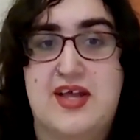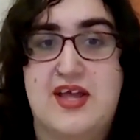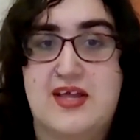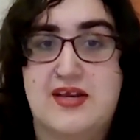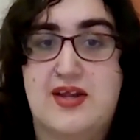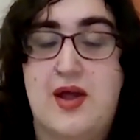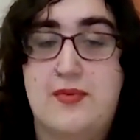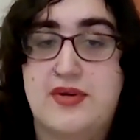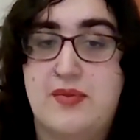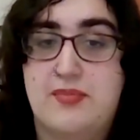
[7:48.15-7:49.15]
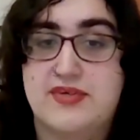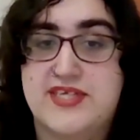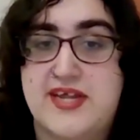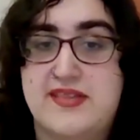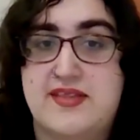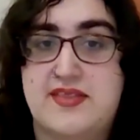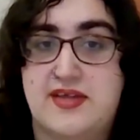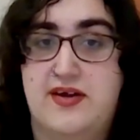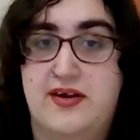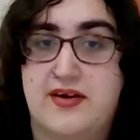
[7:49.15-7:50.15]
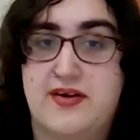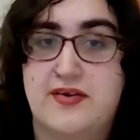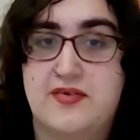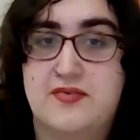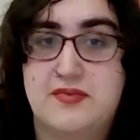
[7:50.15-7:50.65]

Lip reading: and I will not pretend that they are.